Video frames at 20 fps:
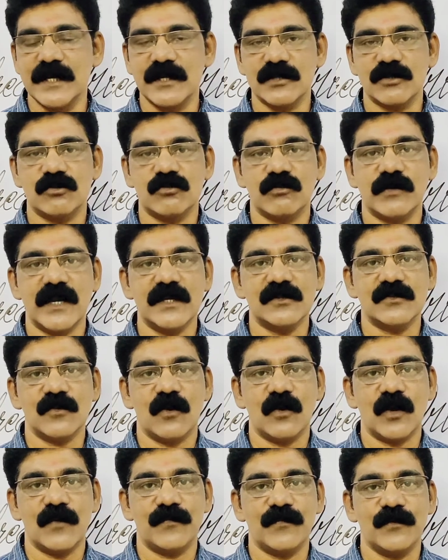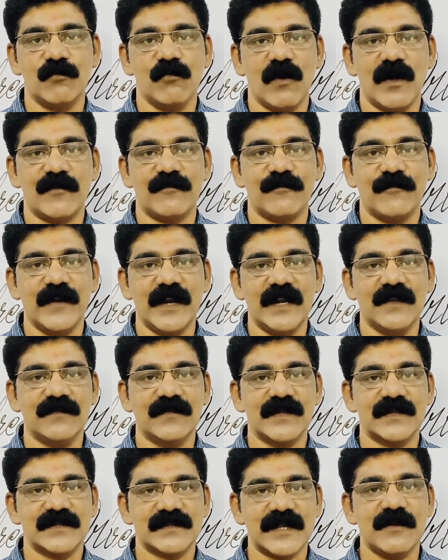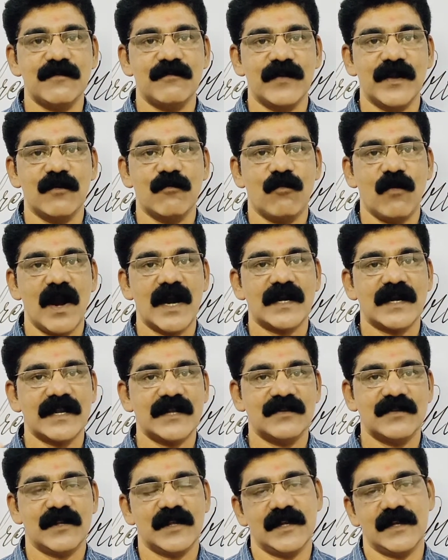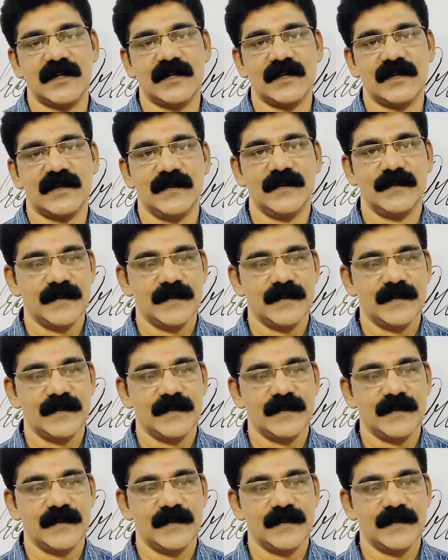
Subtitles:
students, all of you are feeling the same way what I think.